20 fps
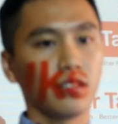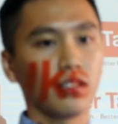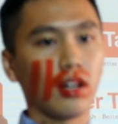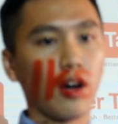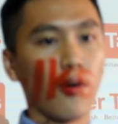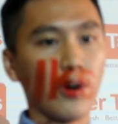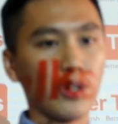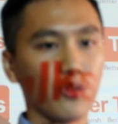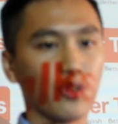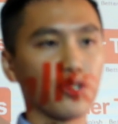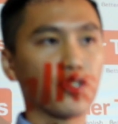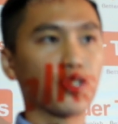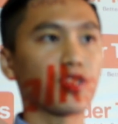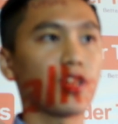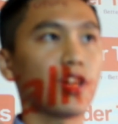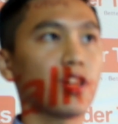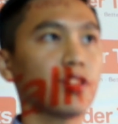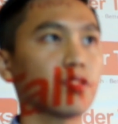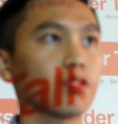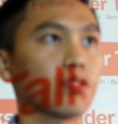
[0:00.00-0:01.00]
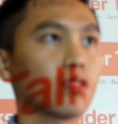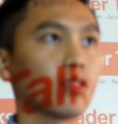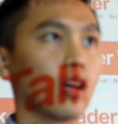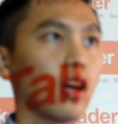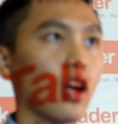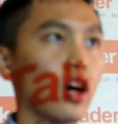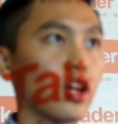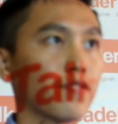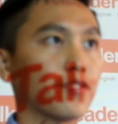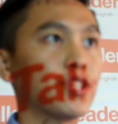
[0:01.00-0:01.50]
Going to the States, a
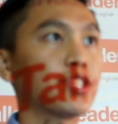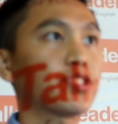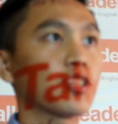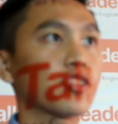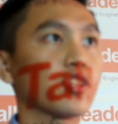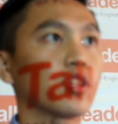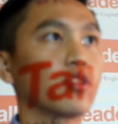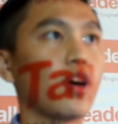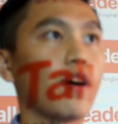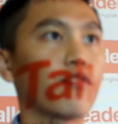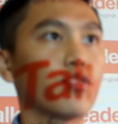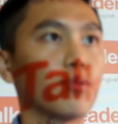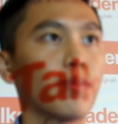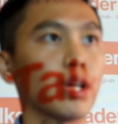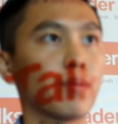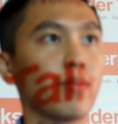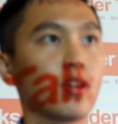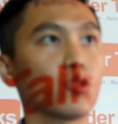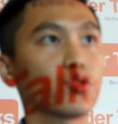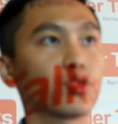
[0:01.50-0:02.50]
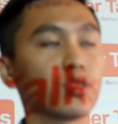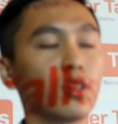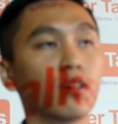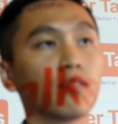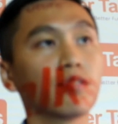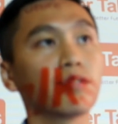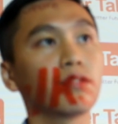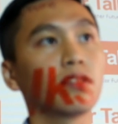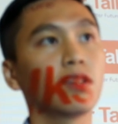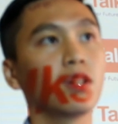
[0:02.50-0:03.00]
lot of decisions you have to make by
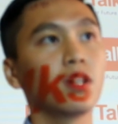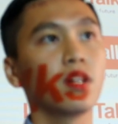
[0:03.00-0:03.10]
yourself.